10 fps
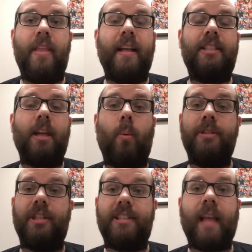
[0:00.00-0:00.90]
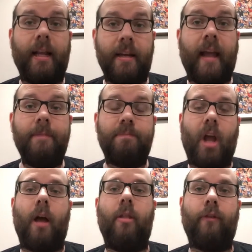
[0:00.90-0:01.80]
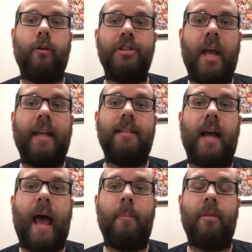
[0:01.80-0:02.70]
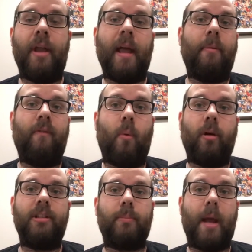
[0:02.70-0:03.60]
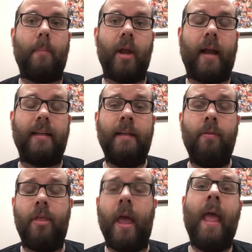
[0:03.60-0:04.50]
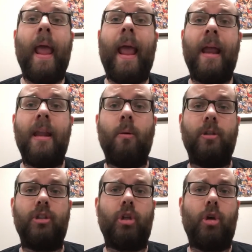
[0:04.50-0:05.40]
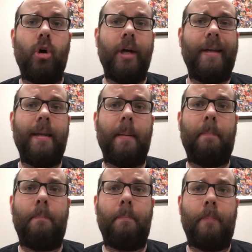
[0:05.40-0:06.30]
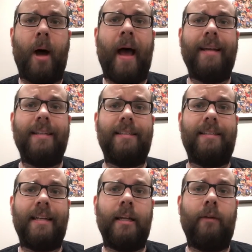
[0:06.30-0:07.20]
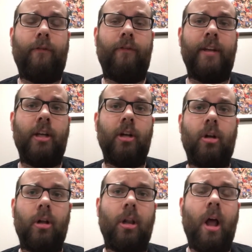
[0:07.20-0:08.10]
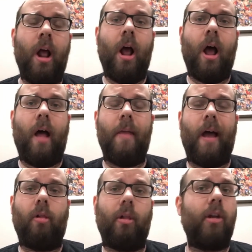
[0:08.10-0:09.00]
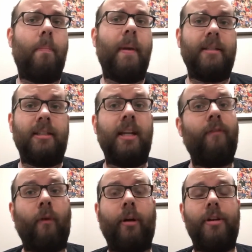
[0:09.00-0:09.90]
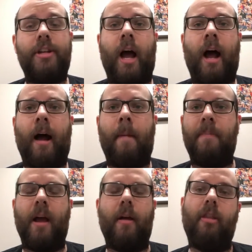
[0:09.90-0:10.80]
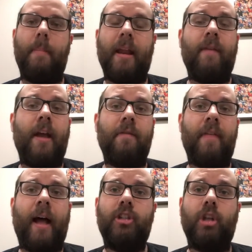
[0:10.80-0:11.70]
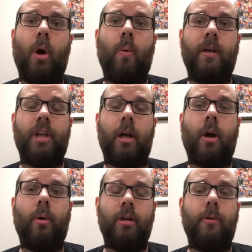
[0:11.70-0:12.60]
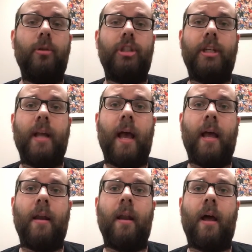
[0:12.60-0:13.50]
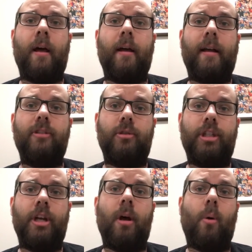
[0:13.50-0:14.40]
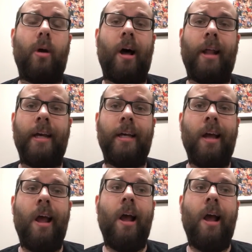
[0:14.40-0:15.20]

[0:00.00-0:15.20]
This was the second night. The first night happened the night before on September 19th, and it was good, but did feel a little bit different. The main event of that show was Kota Ibushi and Kazuchika Okada